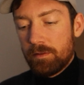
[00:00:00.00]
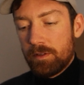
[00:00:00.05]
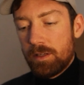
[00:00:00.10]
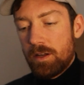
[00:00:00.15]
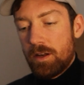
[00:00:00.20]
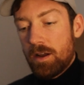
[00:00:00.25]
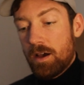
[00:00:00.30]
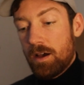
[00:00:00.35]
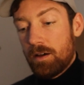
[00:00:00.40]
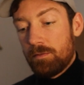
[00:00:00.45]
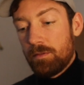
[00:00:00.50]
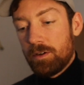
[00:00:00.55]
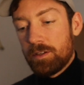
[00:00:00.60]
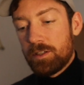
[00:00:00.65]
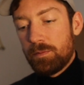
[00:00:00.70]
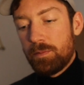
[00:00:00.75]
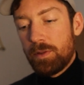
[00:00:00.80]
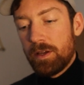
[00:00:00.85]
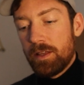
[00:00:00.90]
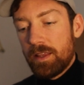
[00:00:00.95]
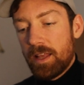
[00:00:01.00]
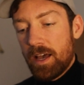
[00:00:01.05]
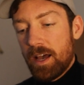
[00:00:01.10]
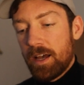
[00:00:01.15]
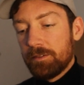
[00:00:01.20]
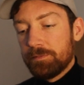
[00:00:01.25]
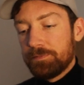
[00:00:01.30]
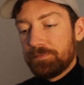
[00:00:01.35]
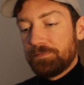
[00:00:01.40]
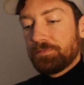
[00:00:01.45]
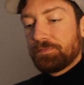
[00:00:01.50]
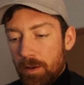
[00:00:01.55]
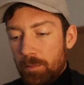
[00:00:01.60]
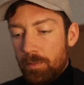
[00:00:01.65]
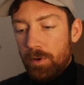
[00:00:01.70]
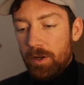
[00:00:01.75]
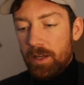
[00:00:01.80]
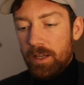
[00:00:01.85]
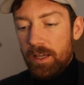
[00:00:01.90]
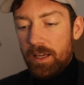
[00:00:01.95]
Did not want to pin that.
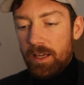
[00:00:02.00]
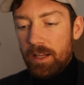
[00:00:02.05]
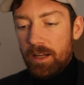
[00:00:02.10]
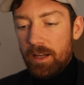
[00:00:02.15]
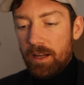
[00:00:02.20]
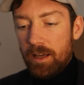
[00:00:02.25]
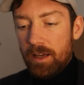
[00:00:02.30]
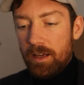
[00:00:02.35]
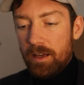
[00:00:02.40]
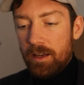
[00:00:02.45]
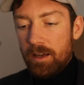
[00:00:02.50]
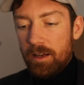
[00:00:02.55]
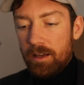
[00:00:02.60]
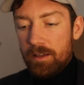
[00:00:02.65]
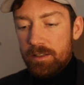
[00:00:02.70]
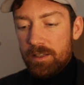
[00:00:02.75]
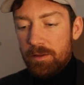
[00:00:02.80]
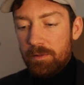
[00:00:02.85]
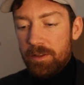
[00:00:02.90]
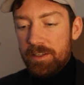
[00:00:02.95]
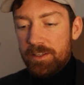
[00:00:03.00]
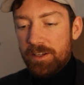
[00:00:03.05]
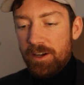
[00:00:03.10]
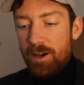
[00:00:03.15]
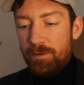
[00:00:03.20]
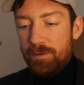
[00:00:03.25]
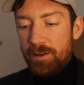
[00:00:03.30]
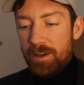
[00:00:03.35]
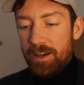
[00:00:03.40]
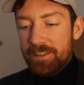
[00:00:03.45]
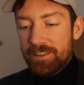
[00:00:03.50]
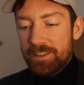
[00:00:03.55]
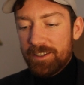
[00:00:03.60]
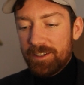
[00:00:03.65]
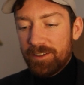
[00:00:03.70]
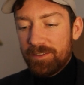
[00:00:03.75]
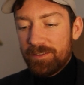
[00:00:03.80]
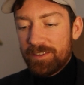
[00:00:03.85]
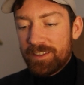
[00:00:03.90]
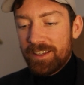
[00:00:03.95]
I'm putting in some of these coffee ice
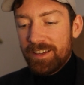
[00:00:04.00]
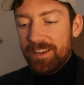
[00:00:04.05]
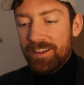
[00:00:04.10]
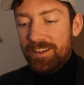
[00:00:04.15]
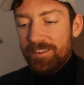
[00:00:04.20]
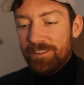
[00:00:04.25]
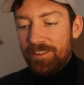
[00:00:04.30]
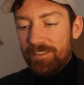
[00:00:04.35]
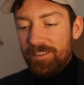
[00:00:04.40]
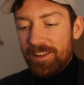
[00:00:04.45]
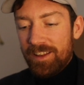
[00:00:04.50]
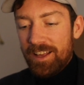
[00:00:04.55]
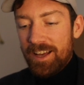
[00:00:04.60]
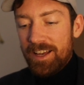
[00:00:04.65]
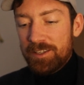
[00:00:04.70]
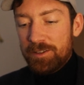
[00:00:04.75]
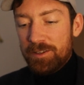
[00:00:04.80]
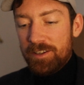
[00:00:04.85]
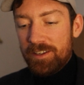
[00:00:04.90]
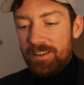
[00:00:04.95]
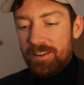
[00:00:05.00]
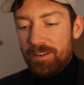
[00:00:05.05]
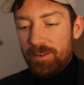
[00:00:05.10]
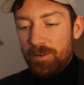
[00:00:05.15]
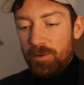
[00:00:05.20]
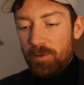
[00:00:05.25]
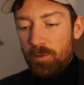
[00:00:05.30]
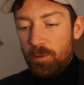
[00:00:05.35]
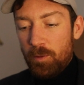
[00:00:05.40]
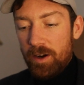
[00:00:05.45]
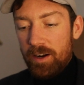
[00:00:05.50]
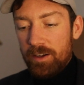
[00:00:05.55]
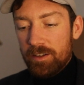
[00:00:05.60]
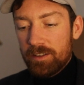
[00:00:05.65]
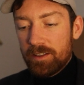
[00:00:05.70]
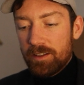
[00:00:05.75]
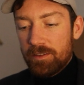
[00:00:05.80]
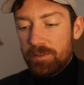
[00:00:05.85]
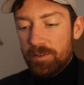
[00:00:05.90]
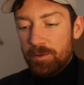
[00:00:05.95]
cubes from the last
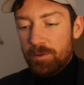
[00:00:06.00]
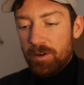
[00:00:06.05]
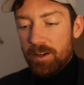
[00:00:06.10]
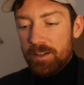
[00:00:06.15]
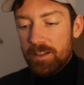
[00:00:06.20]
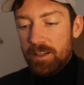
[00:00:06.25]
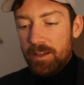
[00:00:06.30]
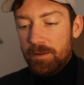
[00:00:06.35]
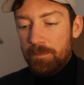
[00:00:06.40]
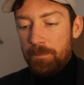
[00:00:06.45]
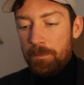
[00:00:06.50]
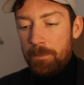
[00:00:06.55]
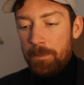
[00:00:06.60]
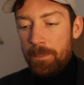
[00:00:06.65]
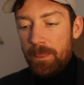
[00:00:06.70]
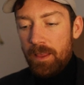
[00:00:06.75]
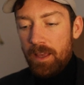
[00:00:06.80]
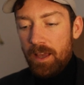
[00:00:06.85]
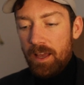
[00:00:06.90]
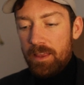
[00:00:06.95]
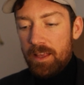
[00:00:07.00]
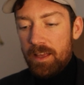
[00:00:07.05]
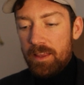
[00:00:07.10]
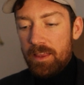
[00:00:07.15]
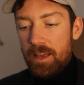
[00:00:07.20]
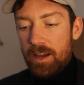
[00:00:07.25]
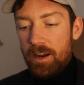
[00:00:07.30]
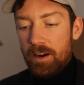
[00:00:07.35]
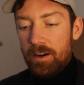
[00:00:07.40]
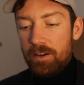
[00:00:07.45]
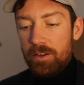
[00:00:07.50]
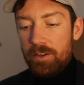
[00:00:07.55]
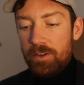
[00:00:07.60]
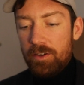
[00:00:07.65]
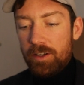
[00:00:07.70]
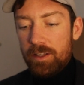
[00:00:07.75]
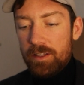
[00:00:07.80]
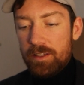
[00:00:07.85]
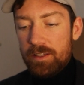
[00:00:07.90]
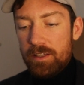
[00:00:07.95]
reel, if you watched it. And then there
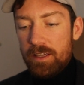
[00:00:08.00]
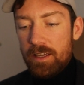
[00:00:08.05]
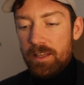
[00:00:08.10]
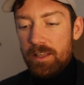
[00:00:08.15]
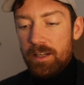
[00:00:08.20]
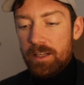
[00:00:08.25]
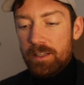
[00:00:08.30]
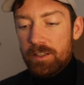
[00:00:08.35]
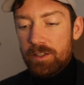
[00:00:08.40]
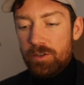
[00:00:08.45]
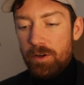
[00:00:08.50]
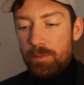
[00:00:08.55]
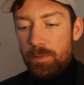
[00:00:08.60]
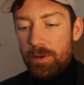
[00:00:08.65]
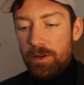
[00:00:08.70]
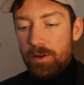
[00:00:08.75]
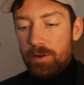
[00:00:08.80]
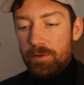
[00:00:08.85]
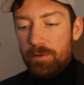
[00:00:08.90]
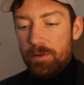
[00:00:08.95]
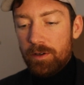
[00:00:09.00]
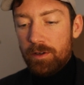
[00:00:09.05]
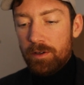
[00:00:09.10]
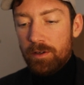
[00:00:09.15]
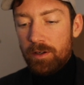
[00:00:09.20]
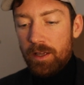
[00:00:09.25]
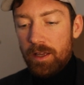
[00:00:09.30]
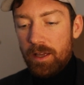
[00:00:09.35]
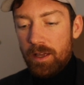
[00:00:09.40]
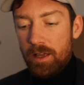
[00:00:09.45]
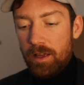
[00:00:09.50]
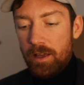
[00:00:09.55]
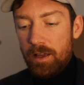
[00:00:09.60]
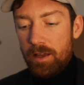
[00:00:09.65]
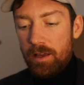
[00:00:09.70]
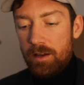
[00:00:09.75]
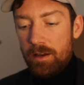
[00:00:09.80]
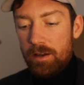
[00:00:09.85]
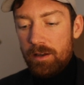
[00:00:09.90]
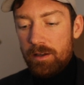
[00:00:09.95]
you can see that it's dripping over,
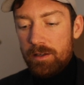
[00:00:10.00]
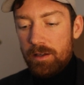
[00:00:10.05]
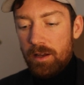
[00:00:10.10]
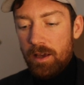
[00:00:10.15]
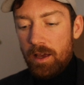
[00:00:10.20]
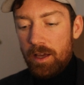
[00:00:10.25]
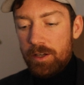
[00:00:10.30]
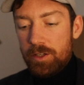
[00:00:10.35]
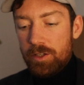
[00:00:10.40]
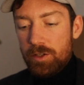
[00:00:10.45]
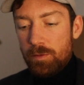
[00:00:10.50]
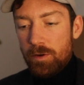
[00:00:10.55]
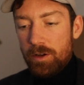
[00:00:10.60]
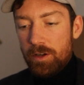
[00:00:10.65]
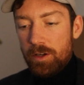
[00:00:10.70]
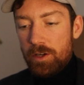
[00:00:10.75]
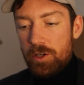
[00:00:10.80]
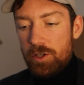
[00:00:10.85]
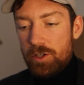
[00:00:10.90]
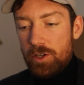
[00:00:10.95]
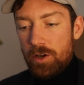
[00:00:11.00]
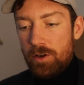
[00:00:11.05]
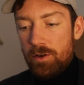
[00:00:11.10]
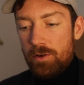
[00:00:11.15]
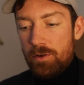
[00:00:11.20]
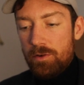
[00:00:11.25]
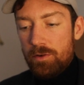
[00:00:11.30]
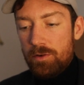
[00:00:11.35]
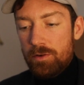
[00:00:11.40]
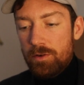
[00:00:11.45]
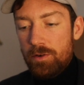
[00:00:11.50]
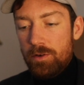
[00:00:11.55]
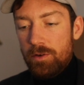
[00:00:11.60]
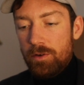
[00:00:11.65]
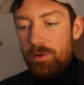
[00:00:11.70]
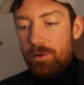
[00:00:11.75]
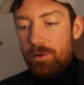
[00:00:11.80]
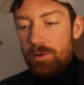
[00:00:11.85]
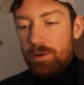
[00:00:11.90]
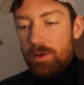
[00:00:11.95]
and I just wanted to show,
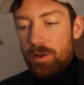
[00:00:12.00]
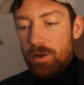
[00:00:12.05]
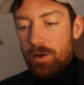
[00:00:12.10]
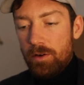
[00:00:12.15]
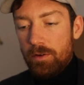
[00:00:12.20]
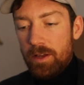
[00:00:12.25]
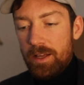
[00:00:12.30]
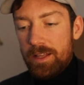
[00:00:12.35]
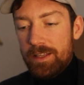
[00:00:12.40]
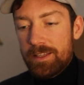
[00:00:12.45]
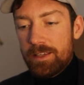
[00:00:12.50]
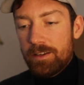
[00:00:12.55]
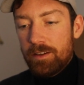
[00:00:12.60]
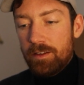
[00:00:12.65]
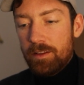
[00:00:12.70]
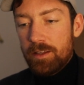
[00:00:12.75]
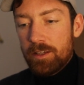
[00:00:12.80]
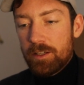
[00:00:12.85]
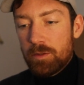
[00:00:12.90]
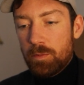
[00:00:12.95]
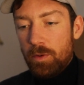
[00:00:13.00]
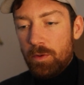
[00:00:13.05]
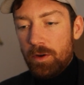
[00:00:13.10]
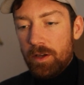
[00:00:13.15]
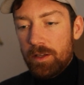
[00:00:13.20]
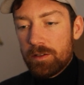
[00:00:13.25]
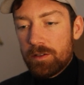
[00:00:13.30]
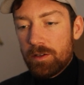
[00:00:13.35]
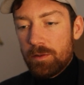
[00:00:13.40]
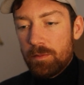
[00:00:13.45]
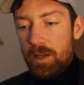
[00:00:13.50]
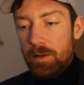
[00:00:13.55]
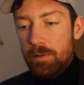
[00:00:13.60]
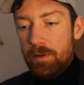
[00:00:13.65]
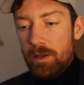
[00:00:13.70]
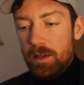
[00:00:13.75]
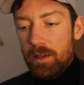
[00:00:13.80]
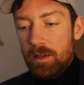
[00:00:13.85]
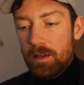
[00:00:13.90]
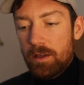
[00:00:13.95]
you know, until this point. So
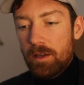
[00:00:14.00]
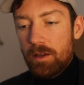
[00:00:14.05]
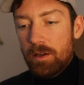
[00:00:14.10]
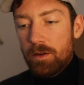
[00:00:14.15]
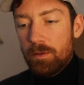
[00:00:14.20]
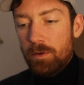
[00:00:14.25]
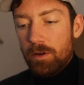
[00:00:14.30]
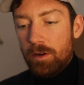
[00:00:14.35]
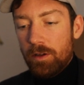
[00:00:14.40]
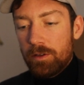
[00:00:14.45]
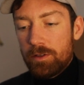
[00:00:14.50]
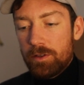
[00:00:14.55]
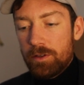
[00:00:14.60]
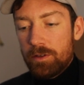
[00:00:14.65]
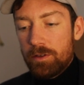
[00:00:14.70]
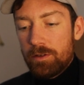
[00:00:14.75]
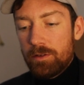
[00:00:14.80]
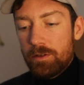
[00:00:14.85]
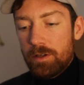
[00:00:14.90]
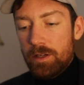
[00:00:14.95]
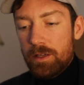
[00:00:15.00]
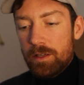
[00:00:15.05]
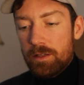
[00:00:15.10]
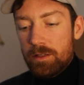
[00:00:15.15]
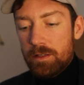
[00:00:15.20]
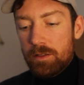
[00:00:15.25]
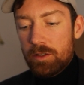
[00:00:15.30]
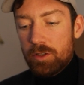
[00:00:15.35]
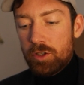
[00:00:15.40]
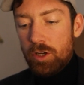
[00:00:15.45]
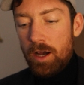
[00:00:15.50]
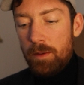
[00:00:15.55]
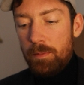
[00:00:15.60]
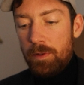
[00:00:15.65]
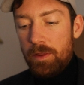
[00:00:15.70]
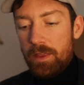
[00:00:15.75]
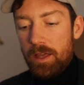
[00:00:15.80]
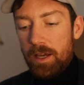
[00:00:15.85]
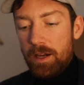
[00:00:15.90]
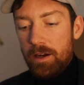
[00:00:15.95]
maybe what I'll do is chop
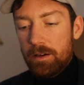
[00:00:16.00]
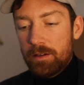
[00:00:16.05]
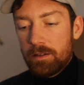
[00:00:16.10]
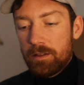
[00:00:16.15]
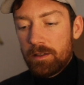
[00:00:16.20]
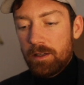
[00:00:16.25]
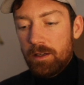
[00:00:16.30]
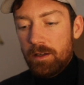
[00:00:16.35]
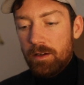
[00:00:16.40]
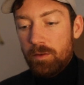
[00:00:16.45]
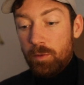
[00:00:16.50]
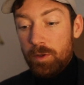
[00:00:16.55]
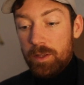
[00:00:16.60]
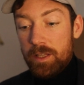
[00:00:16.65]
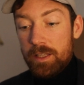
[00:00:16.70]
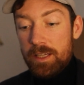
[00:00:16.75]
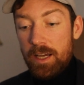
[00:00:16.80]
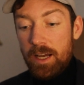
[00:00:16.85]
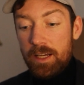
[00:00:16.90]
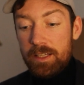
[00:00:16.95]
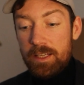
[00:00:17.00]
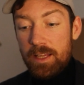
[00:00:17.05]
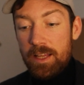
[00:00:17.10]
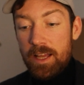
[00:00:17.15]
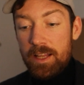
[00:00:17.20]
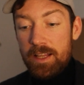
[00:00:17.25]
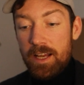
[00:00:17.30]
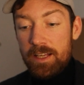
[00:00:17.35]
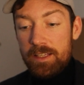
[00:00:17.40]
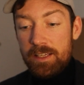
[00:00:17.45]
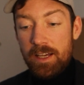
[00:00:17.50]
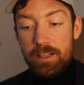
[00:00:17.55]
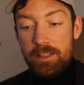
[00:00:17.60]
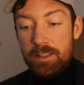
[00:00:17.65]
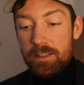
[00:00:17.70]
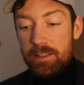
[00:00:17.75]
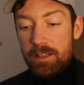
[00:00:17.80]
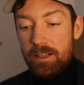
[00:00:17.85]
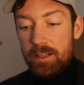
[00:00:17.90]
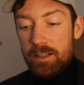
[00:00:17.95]
it there with the text, and then that
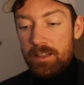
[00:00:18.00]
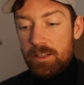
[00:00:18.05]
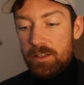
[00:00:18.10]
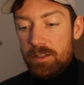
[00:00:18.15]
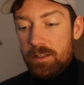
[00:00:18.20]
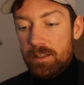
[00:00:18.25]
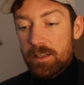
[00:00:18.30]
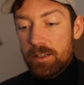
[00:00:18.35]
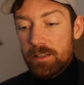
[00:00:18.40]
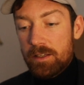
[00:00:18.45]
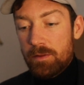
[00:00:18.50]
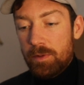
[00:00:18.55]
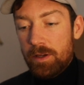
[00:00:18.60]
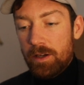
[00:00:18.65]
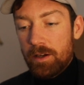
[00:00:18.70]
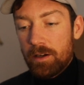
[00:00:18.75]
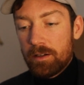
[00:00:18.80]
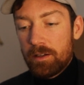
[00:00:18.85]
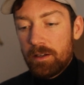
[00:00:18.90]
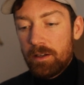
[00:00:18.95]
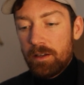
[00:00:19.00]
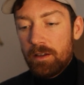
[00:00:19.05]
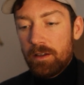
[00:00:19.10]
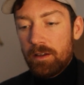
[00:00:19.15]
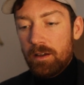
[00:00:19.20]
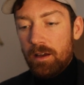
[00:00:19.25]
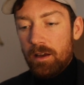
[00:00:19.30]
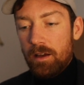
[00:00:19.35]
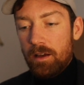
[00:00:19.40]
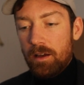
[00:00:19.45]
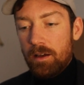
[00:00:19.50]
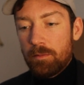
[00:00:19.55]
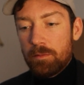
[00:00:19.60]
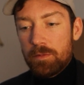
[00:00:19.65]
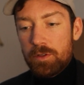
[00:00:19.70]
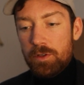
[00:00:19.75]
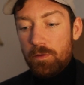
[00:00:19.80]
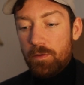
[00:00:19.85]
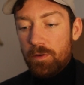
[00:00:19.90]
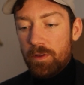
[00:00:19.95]
text is gonna disappear.
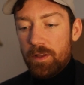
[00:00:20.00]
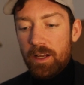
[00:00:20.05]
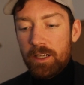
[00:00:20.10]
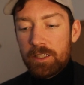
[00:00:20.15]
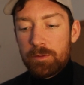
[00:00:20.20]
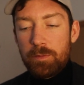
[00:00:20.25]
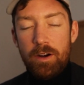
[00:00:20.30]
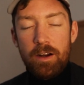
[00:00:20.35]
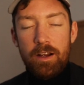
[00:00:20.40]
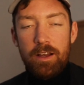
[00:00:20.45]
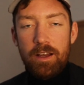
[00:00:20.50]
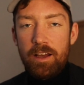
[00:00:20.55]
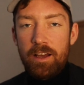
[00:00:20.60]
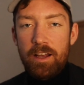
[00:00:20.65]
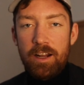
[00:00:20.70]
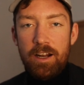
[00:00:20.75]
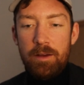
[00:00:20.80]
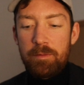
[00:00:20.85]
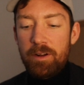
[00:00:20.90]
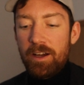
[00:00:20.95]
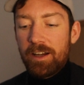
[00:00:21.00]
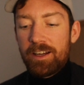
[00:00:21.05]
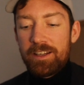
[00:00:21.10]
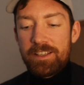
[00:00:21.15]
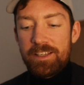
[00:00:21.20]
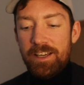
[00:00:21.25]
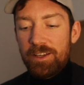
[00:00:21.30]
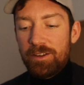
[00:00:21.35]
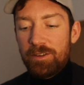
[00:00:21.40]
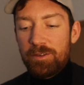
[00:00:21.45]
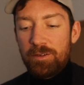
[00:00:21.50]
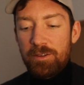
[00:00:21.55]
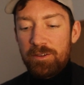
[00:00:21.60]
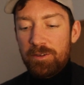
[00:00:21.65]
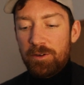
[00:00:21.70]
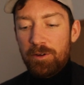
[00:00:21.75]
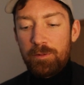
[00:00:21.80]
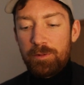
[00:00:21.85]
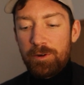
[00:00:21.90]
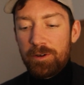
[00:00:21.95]
So for the next part, and I'm not gonna take you through
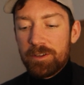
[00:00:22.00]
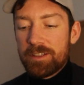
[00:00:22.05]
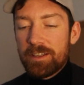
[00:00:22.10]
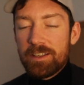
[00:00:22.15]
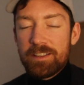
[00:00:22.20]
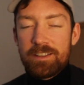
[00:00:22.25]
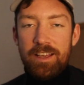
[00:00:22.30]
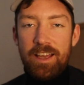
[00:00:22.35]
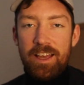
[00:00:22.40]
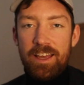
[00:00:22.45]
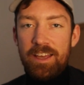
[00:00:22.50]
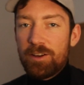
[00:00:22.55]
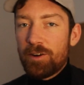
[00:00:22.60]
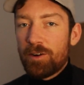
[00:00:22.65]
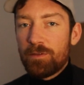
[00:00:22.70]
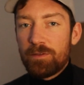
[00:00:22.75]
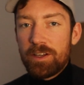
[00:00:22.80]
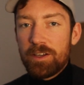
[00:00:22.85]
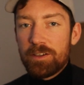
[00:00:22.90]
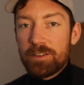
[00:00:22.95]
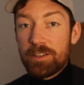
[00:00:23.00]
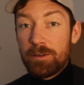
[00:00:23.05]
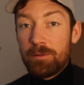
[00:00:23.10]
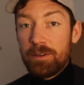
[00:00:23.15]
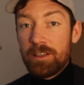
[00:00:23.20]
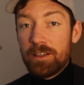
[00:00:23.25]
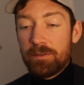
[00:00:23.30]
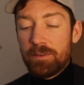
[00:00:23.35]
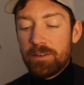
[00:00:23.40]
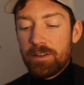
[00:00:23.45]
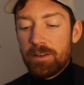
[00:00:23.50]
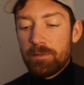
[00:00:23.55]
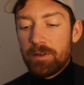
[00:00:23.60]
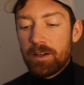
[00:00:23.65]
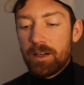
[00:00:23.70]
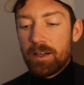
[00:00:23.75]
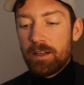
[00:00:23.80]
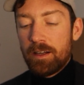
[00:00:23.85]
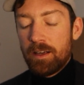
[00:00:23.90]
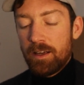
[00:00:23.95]
this whole process, your video is gonna be different than
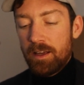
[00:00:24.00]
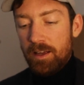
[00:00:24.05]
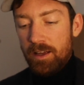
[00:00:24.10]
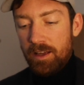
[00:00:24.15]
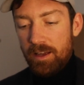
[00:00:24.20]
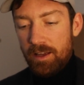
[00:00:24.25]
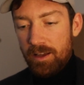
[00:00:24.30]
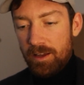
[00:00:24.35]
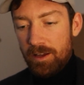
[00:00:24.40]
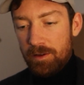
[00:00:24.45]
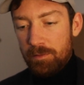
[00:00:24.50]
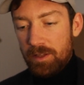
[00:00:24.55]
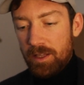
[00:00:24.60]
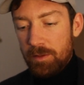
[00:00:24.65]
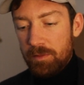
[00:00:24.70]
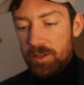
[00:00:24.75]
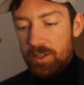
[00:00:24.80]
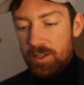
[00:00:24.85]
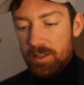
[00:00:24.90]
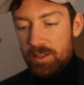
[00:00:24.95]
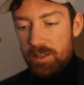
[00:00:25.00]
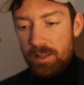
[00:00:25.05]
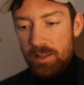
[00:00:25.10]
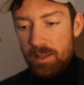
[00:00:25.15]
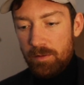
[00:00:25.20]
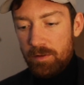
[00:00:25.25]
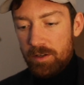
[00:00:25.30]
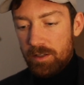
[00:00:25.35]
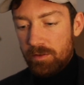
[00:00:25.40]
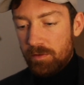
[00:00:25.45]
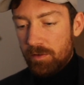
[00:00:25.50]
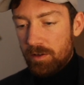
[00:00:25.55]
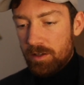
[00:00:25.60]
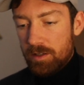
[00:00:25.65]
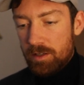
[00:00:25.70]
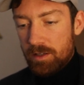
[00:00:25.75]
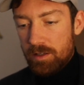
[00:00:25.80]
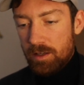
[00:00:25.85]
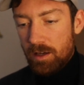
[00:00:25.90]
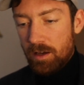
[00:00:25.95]
mine, but let me just
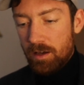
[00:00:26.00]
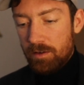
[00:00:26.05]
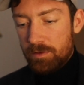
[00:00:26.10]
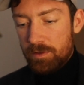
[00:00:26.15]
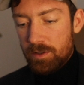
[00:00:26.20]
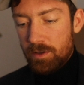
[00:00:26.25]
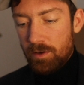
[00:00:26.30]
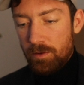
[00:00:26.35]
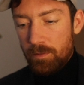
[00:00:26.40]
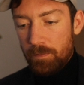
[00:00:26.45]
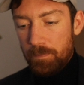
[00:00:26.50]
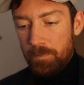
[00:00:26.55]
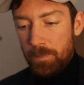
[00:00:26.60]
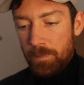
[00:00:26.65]
finish this off, so.